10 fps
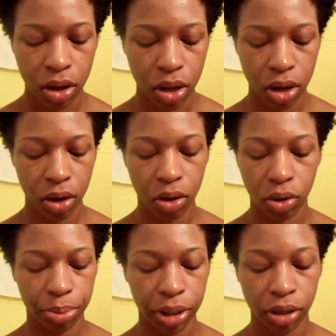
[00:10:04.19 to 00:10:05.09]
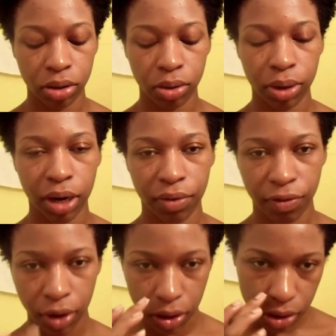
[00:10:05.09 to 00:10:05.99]
or peel or whatever
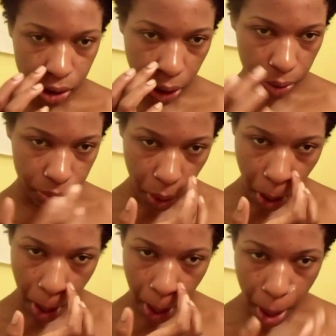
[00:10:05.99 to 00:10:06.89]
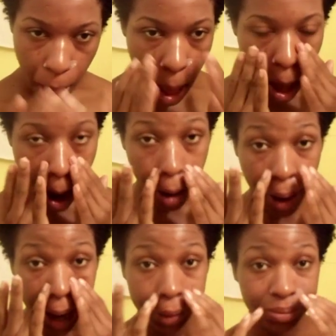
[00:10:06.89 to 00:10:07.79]
first. So all
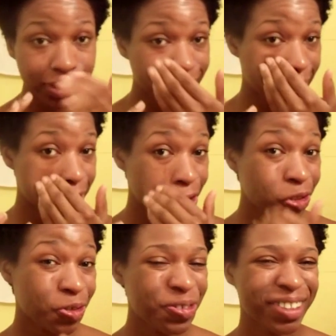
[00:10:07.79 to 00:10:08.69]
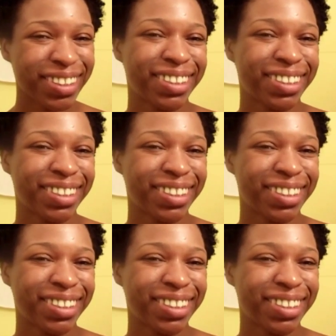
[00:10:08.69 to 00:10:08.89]
right, stay tuned.